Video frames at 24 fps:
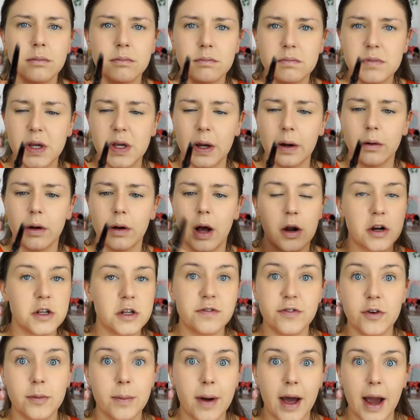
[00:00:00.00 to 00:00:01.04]
So I'll
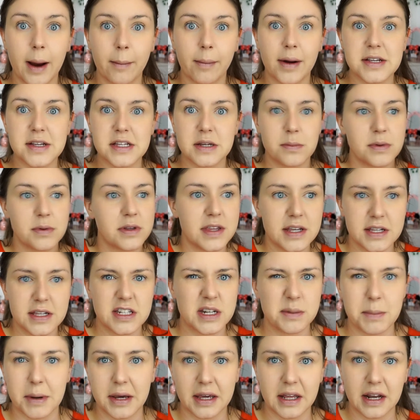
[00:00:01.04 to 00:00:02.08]
just fill my eyebrows in with this
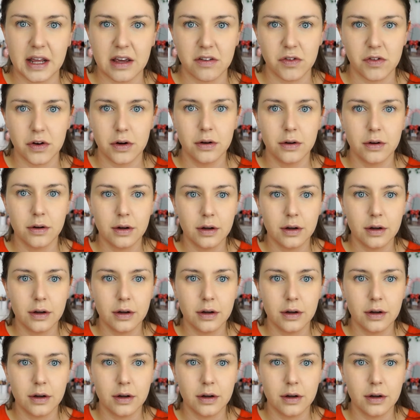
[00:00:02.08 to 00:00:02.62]
to make it even.